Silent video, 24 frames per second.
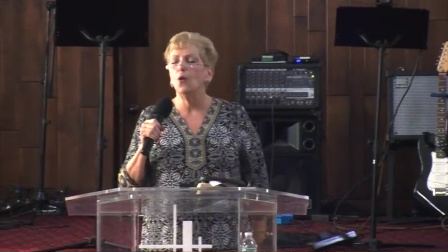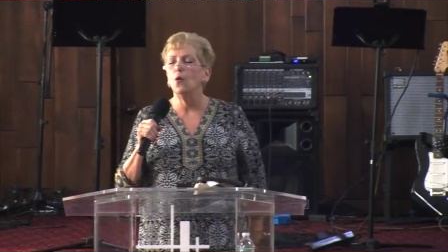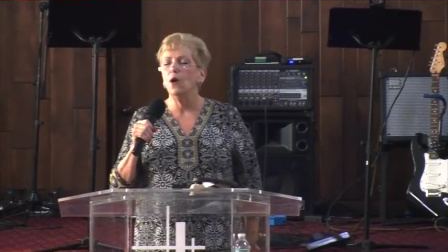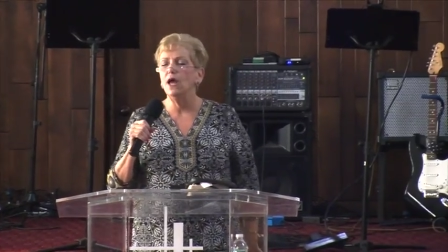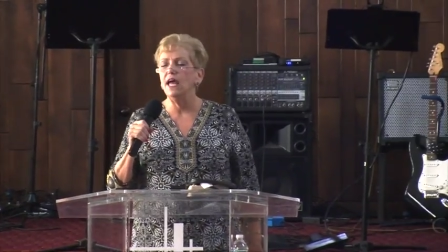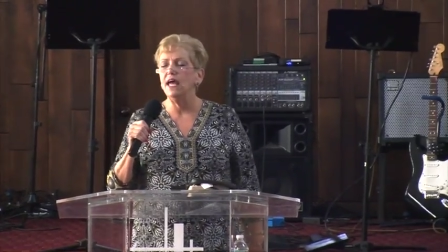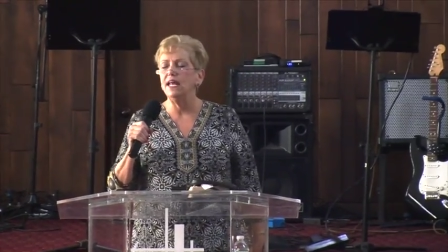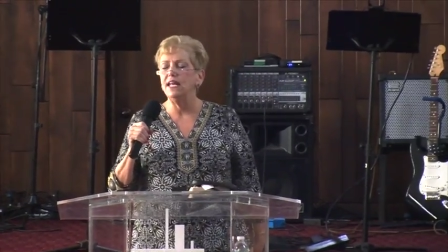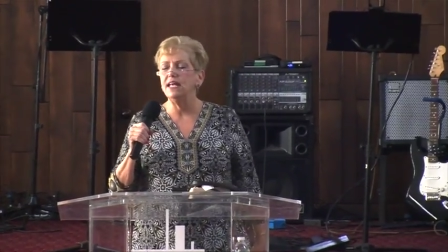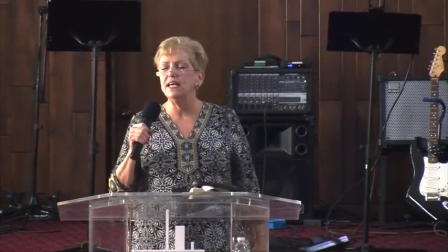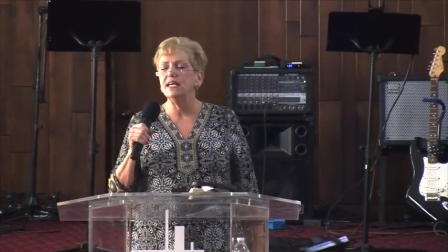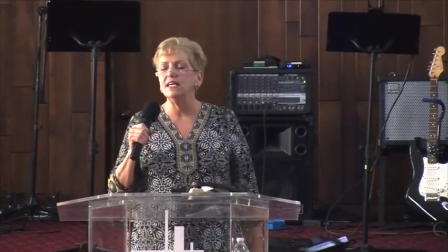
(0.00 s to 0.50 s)

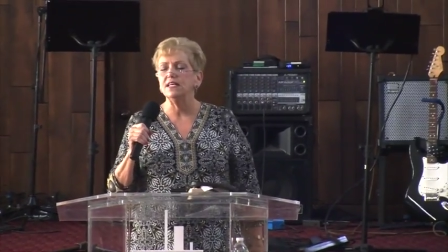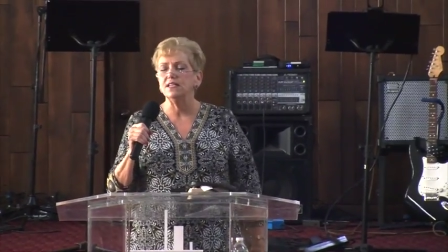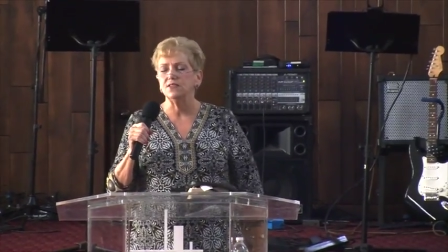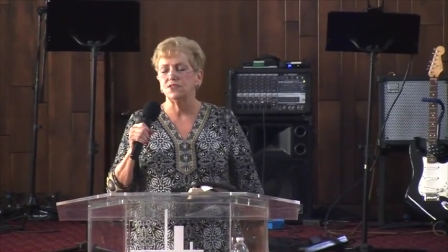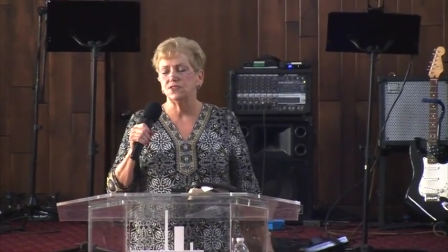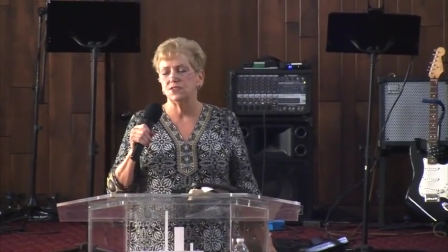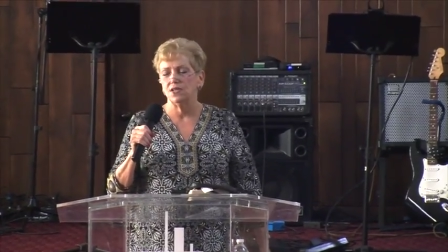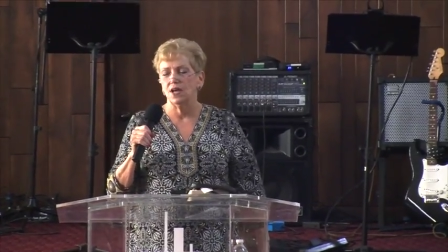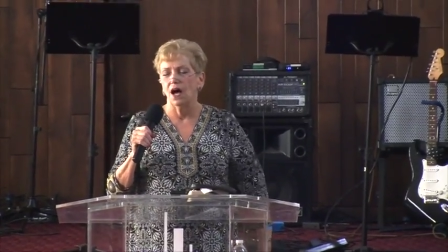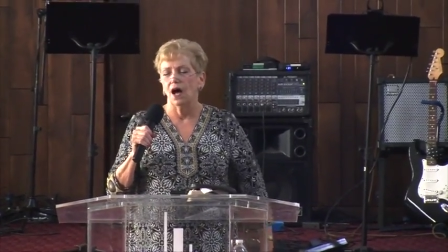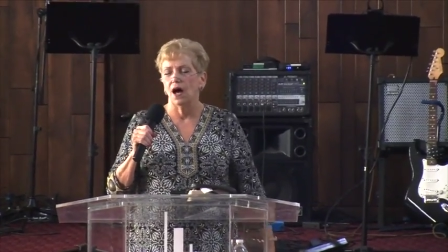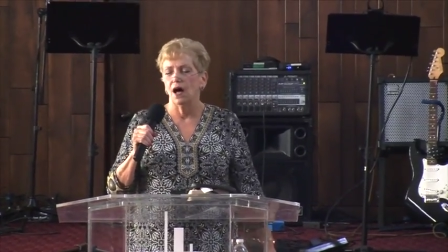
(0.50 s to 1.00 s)
it
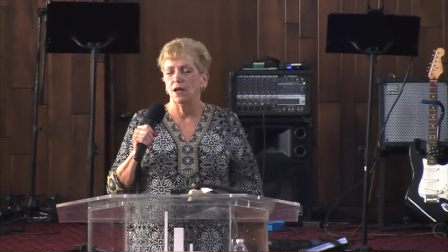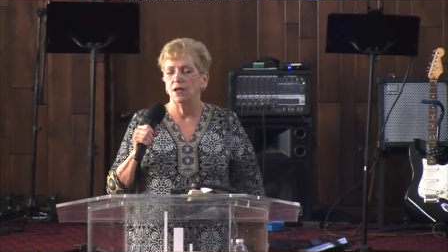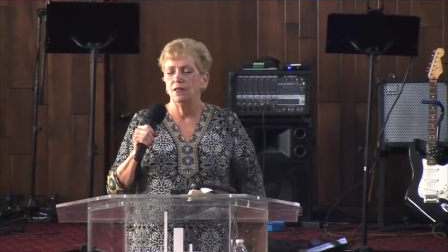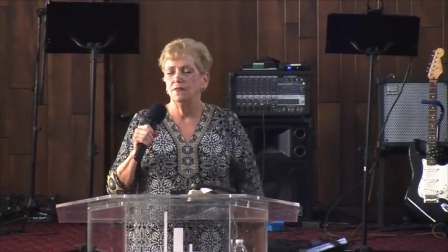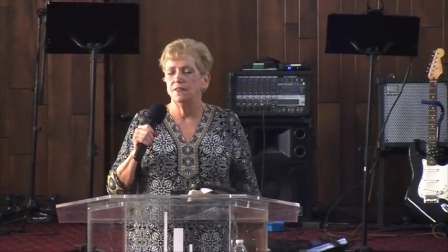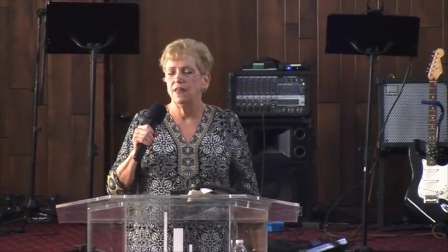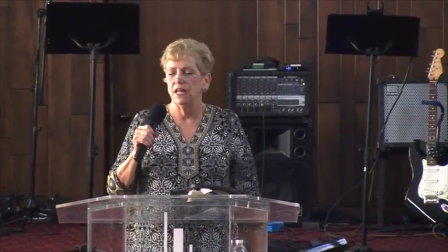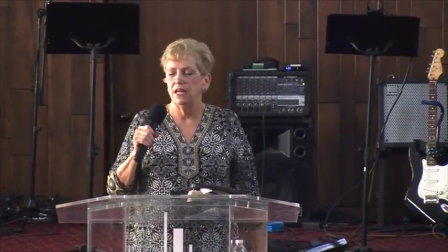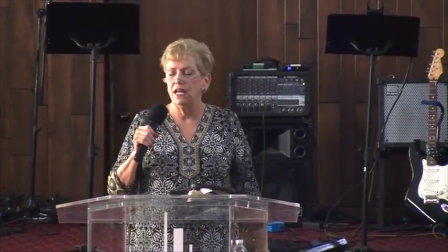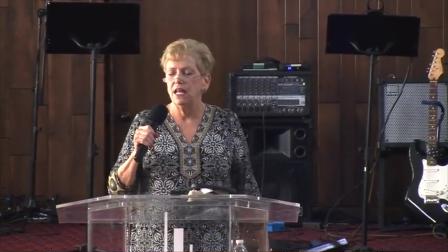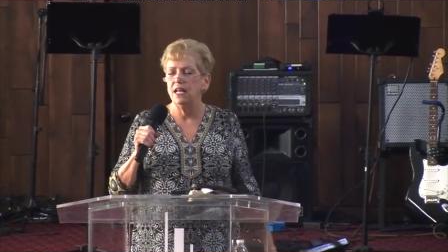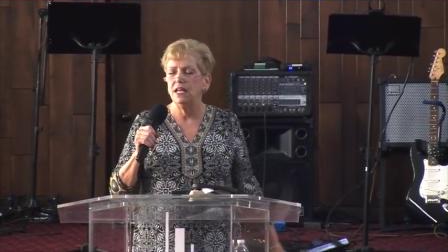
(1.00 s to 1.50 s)
is uh,
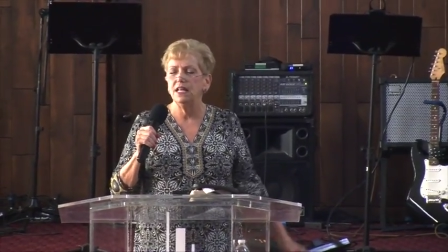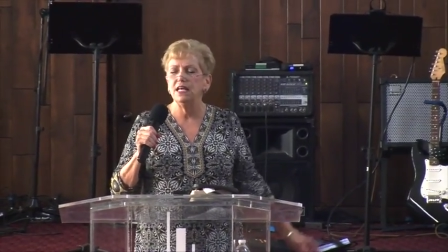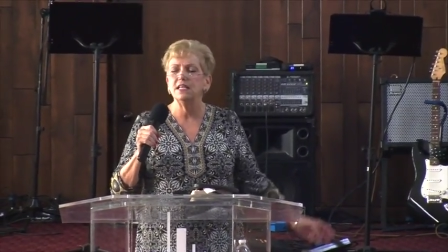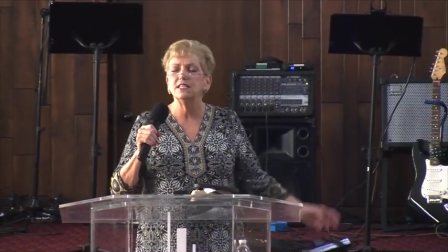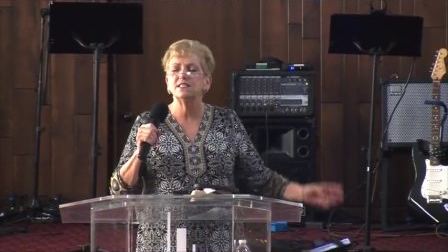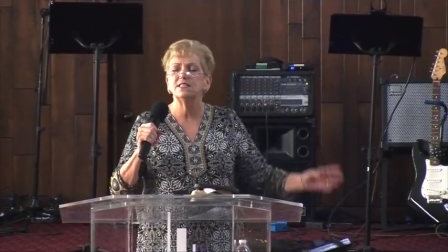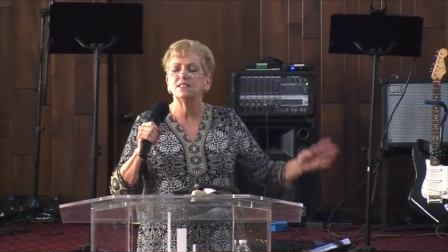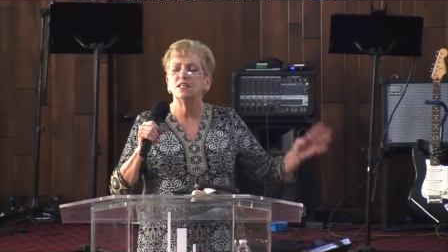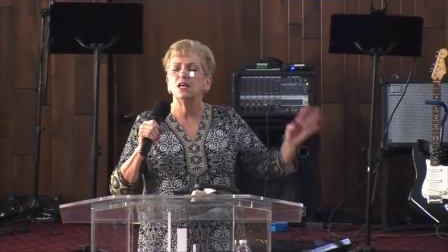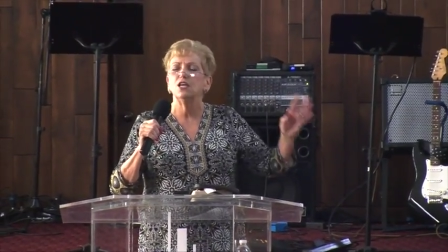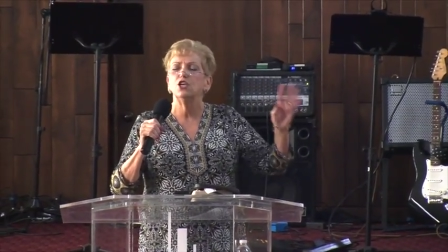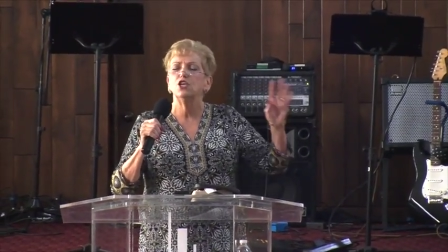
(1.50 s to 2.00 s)
that it
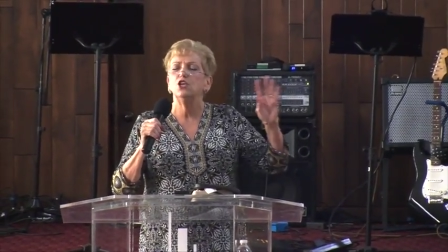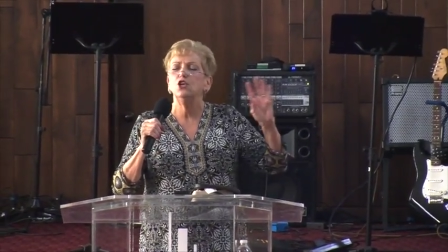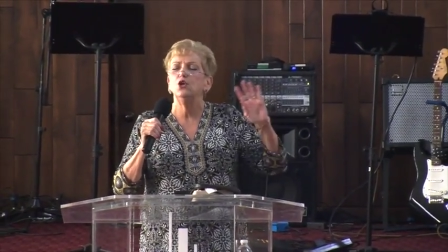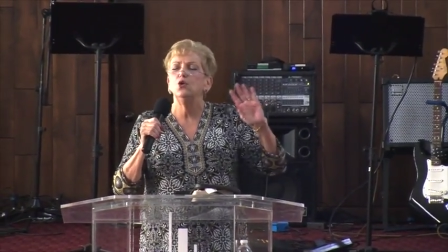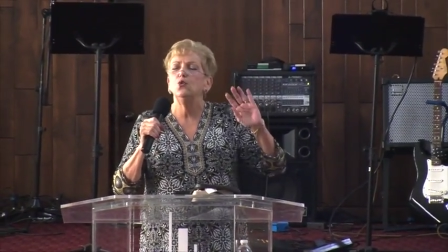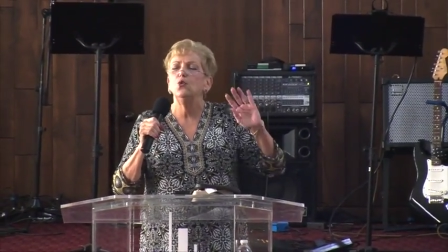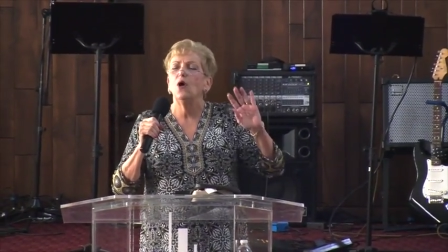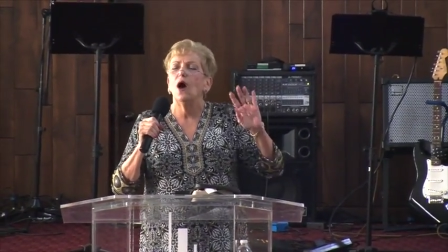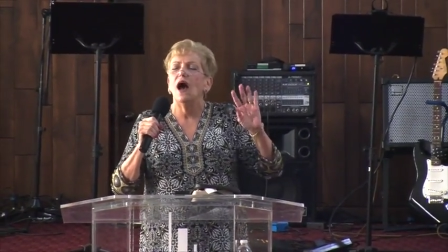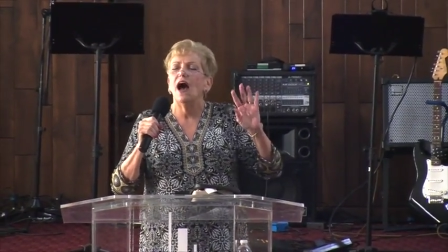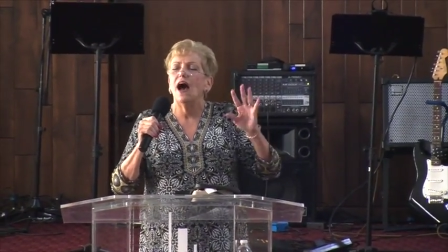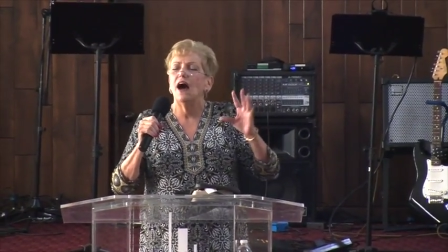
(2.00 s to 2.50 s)
is that
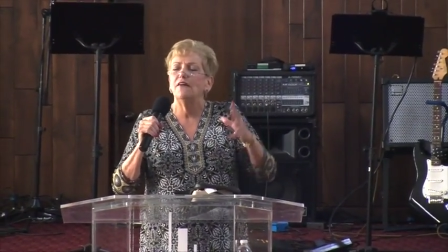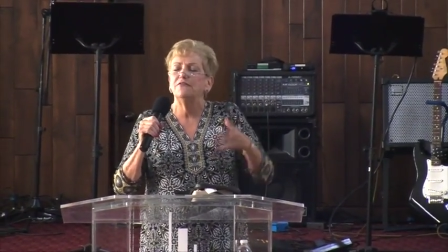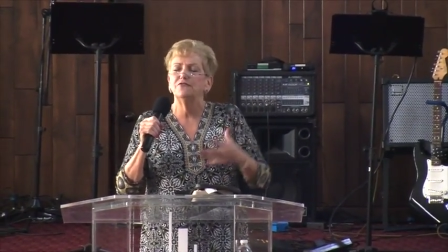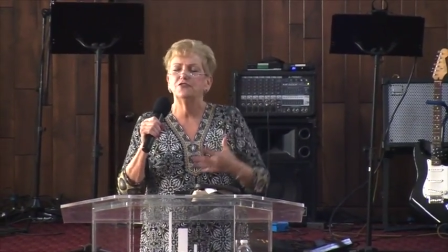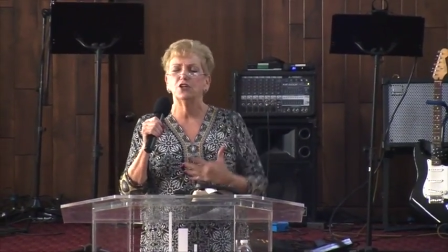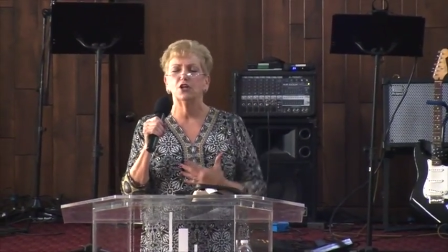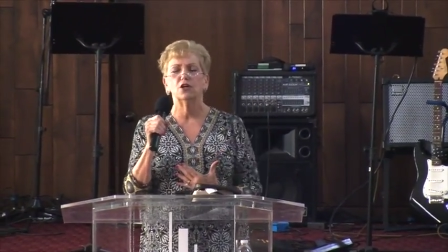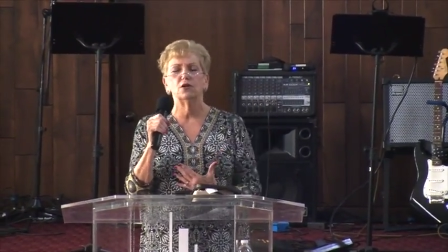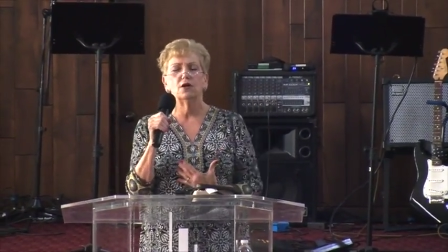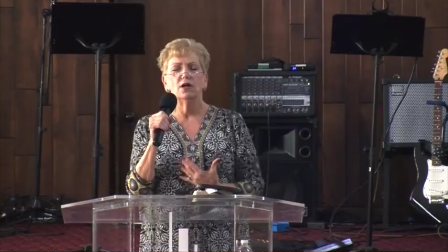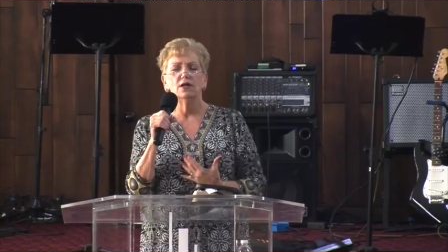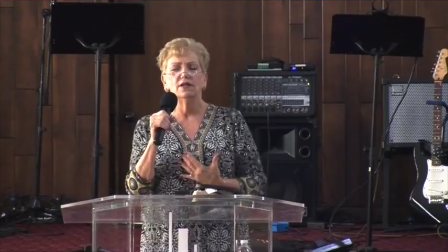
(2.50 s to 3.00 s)
you have
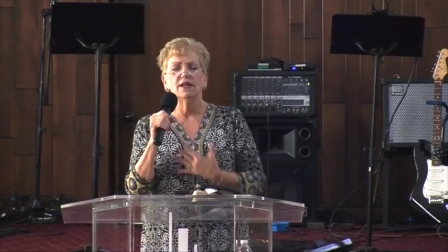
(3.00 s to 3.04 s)
to